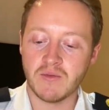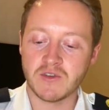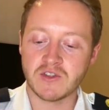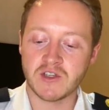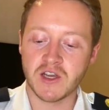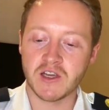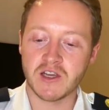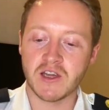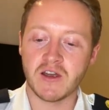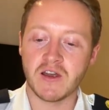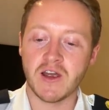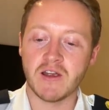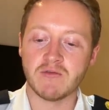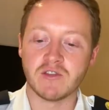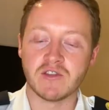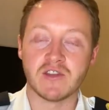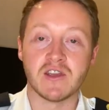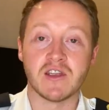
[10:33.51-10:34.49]
checking out
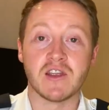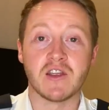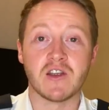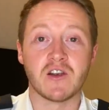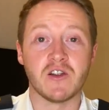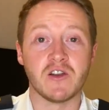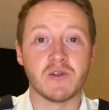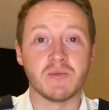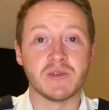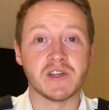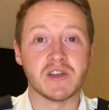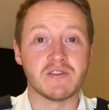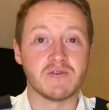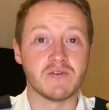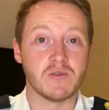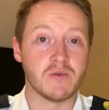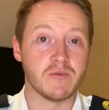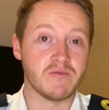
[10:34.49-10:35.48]
everything, including we did a
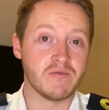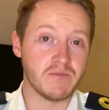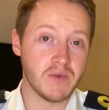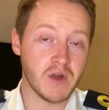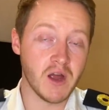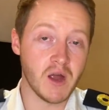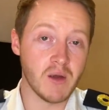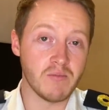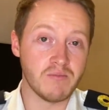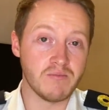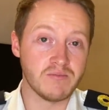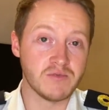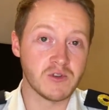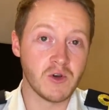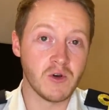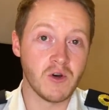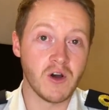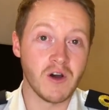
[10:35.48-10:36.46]
full
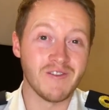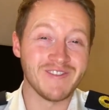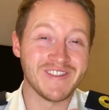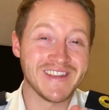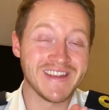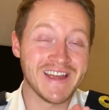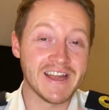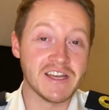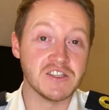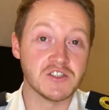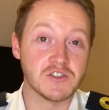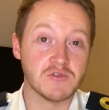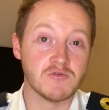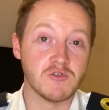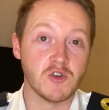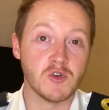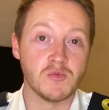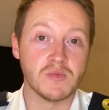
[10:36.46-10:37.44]
tour of the engine
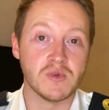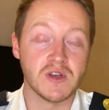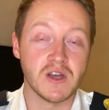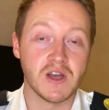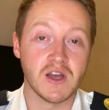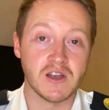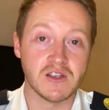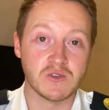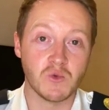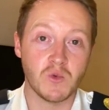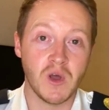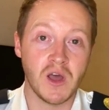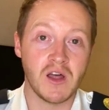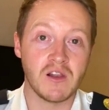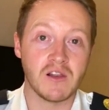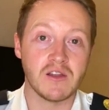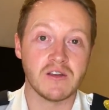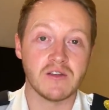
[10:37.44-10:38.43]
room as
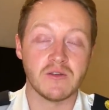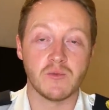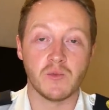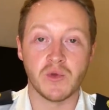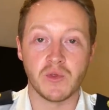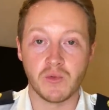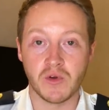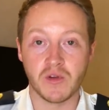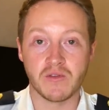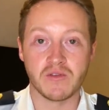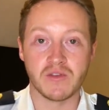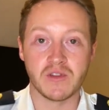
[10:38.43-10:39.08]
well with one of